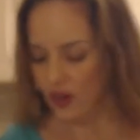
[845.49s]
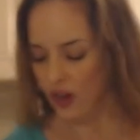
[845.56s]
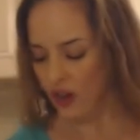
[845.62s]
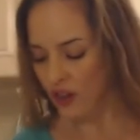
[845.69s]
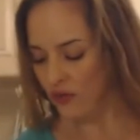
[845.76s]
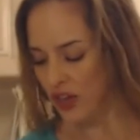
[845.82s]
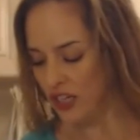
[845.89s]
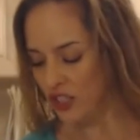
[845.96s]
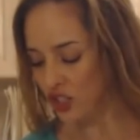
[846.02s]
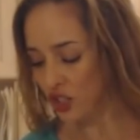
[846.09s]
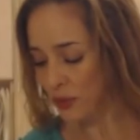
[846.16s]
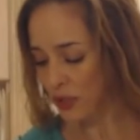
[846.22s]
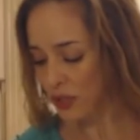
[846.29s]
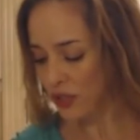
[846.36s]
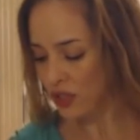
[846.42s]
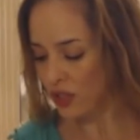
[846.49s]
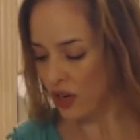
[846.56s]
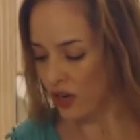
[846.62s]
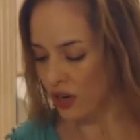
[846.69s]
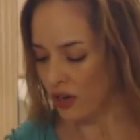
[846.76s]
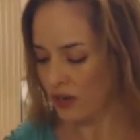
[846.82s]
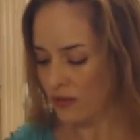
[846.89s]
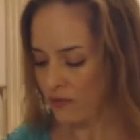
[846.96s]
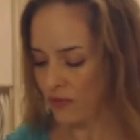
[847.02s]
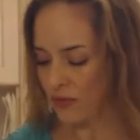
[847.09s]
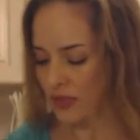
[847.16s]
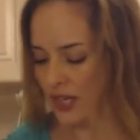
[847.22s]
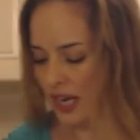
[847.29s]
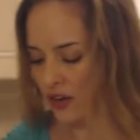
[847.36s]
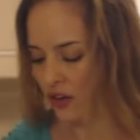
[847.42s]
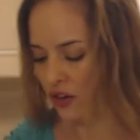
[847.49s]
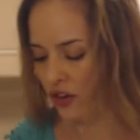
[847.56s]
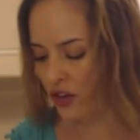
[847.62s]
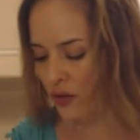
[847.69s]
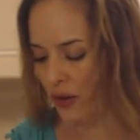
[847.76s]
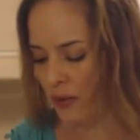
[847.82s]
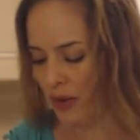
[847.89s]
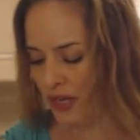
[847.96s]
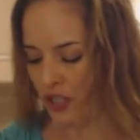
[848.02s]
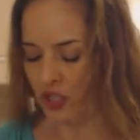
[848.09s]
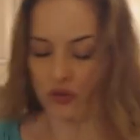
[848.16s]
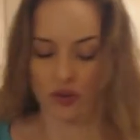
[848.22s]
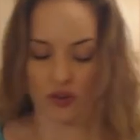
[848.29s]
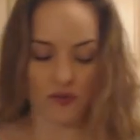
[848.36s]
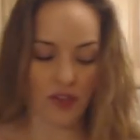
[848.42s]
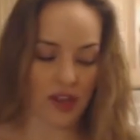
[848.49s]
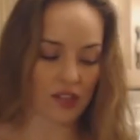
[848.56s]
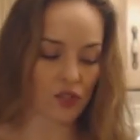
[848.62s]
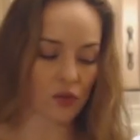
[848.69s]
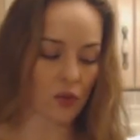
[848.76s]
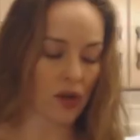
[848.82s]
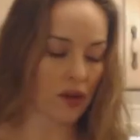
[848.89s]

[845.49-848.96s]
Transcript: All the vegetables are tender. You want to make sure of that as